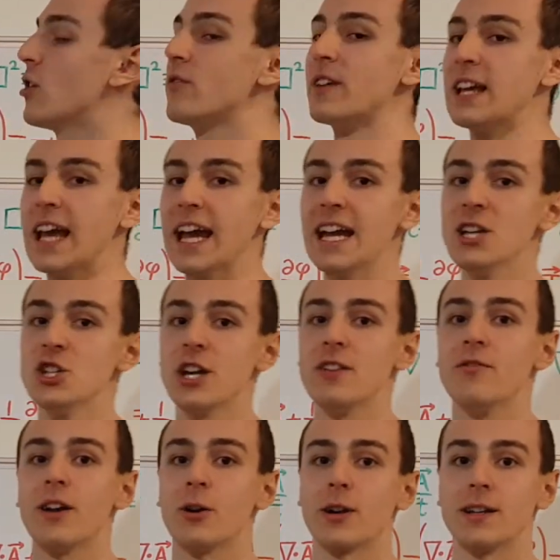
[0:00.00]
of gauge
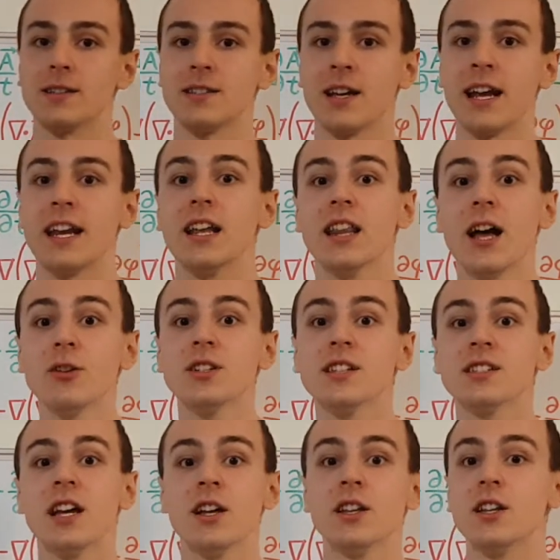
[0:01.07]
invariance. It allows
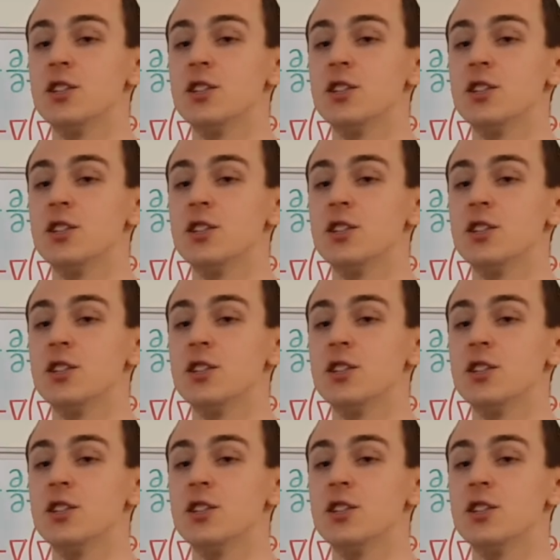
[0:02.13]
us to